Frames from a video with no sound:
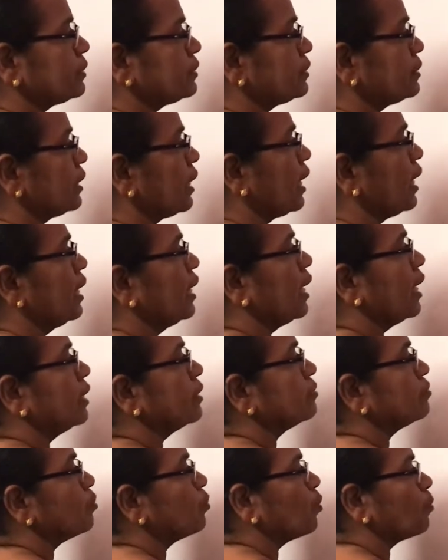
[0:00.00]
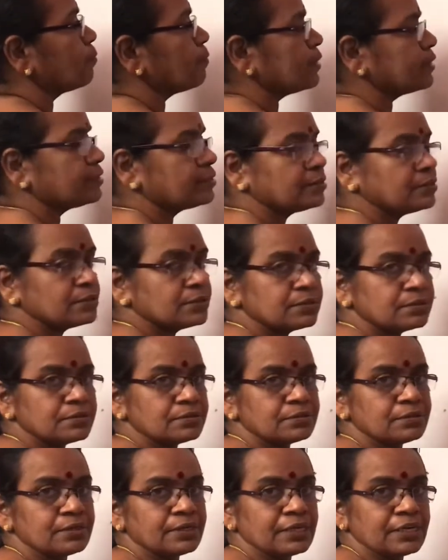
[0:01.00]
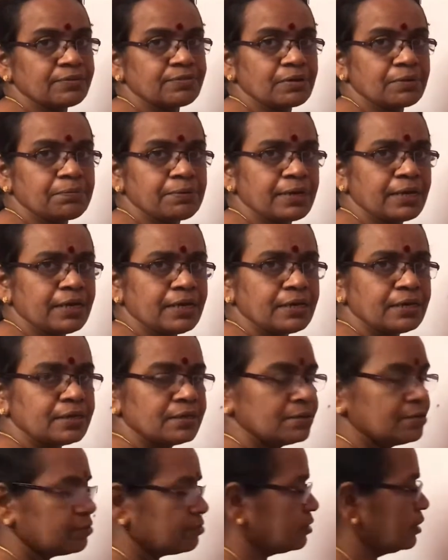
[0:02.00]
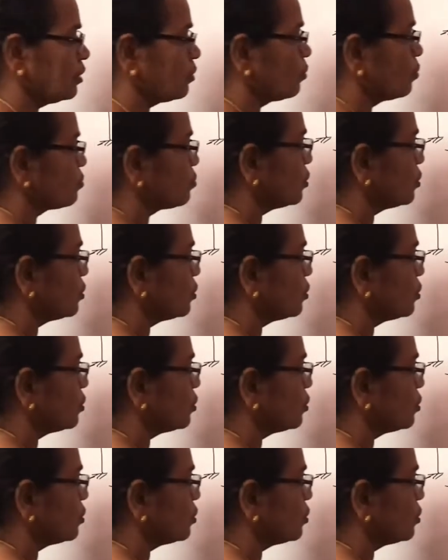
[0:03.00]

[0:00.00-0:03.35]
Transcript: at A and slope at D will be 0.